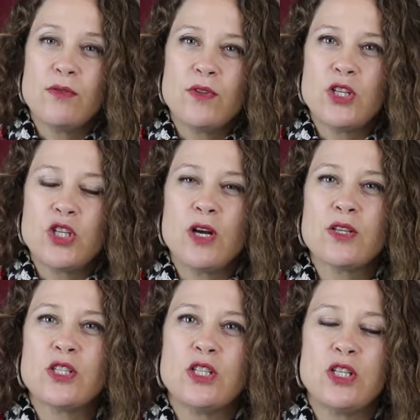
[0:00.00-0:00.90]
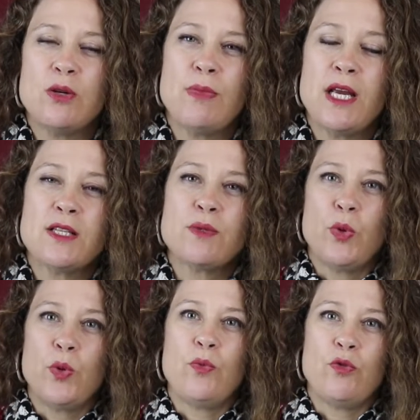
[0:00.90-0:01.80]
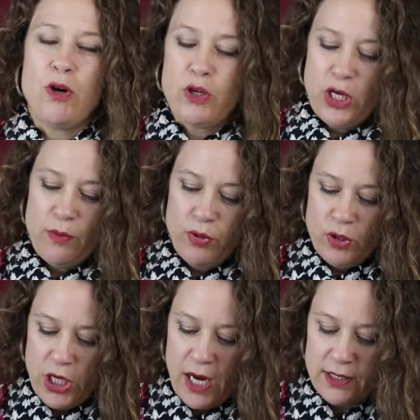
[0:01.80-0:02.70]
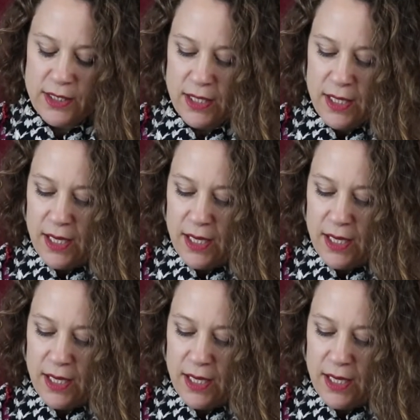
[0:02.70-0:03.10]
the chance to make a small crochet project,